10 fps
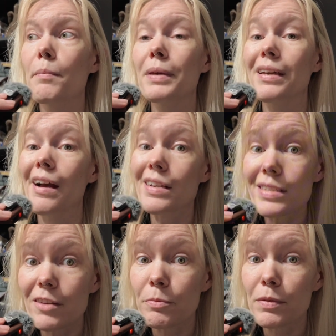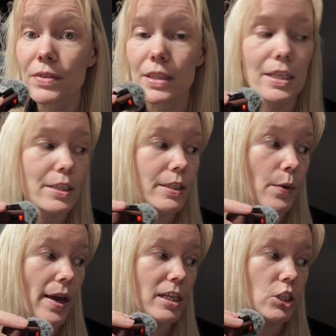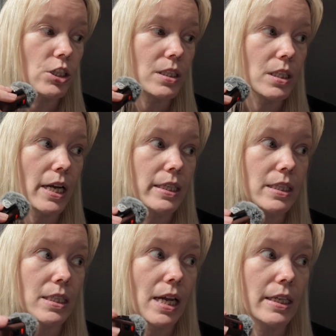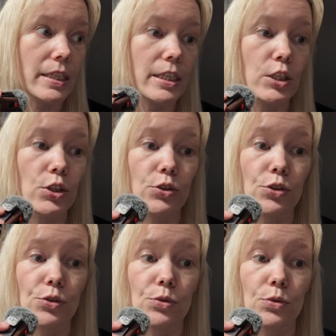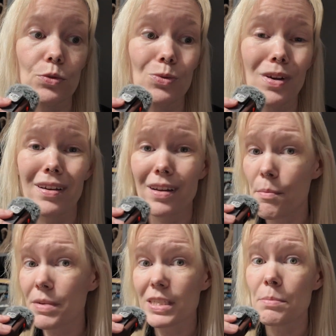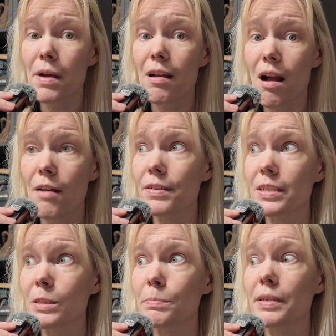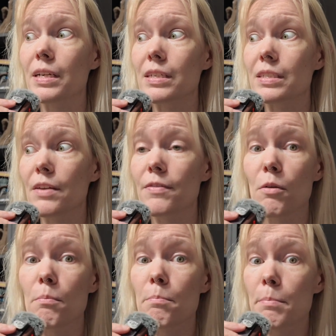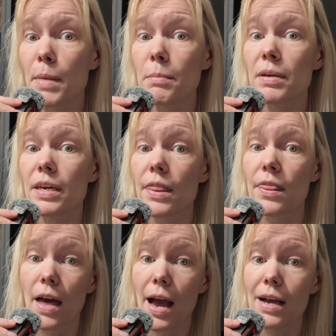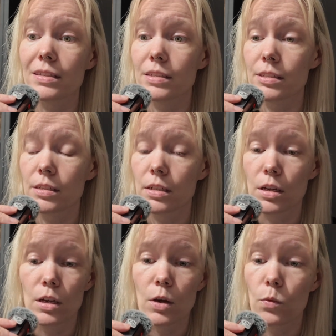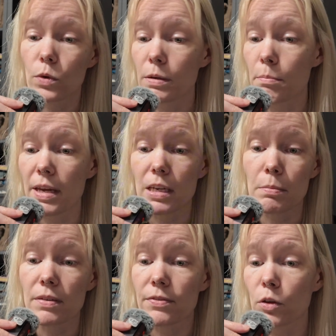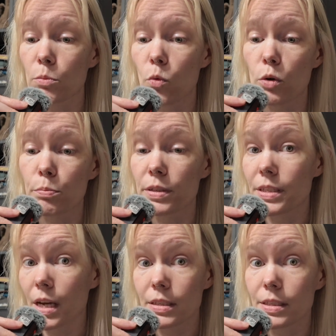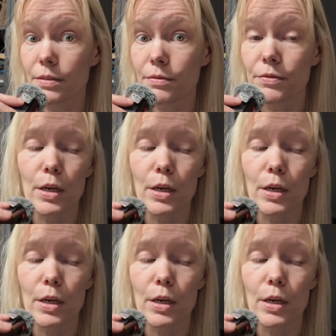Because I've been feeling so anxious, I decided to come into my office because I felt maybe that would make me feel more productive.